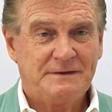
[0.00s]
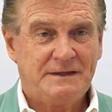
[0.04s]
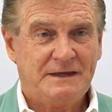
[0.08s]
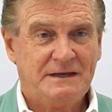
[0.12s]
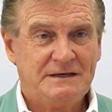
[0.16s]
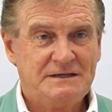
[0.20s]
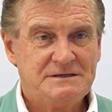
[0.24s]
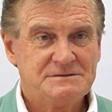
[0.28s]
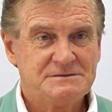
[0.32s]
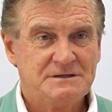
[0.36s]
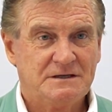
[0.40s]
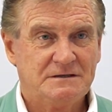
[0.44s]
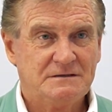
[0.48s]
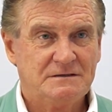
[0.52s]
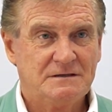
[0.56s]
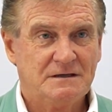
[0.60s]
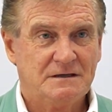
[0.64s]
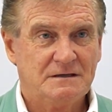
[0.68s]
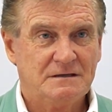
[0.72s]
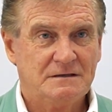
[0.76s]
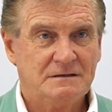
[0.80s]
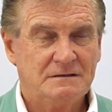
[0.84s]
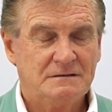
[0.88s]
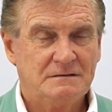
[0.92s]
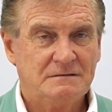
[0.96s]
And he said,
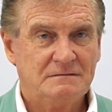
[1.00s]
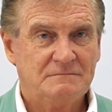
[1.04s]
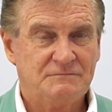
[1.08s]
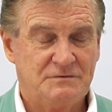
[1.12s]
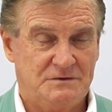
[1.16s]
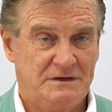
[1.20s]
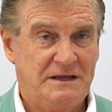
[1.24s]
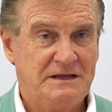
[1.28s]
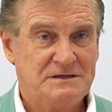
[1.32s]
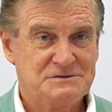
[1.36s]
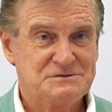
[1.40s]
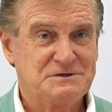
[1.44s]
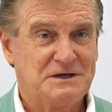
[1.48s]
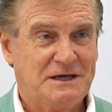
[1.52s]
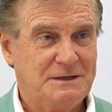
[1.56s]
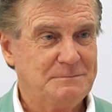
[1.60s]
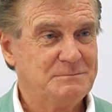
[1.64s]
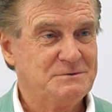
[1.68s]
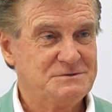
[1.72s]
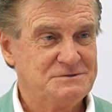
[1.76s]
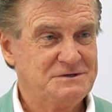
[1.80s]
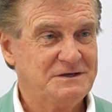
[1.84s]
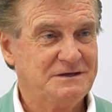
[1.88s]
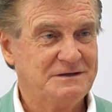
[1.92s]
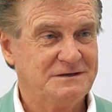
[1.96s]
uh, for
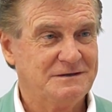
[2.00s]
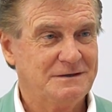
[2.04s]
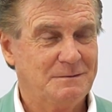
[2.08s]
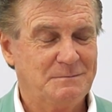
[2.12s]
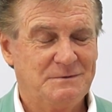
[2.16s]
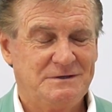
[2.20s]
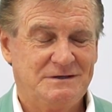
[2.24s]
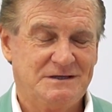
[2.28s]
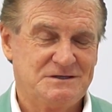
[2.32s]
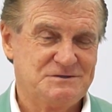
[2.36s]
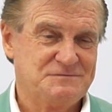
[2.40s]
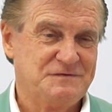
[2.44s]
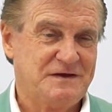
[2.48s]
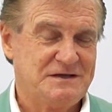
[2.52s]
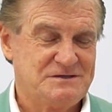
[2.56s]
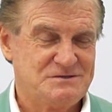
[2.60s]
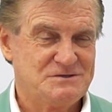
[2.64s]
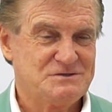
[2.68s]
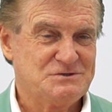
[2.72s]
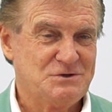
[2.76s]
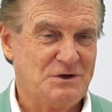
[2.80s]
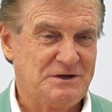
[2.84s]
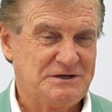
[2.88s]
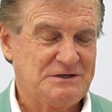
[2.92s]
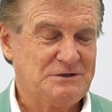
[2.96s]
landscapers, yeah. I mean, let's face
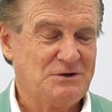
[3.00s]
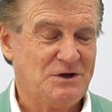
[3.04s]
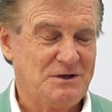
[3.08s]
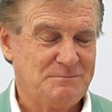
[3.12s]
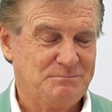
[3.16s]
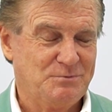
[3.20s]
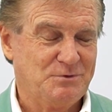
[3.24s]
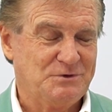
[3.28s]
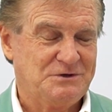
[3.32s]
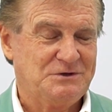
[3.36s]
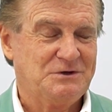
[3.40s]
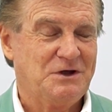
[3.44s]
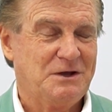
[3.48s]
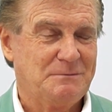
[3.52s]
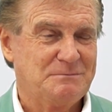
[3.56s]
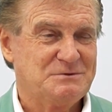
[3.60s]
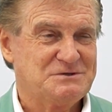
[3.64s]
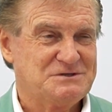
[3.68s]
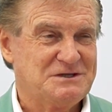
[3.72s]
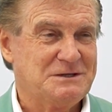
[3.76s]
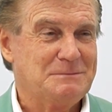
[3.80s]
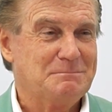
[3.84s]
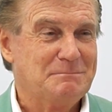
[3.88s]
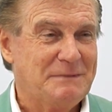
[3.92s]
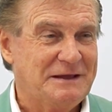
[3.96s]
it,
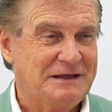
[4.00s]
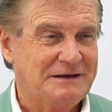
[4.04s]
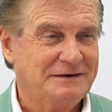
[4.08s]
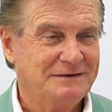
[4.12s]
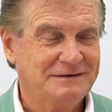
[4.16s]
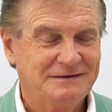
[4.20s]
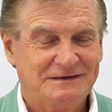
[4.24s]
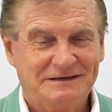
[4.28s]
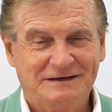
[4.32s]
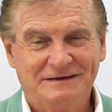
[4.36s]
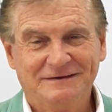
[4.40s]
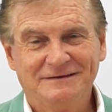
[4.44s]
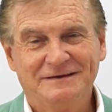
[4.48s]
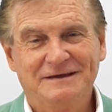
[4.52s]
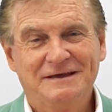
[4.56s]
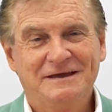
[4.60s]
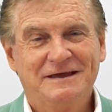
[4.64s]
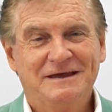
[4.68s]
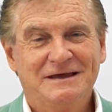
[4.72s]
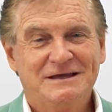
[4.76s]
99.9% man, you know.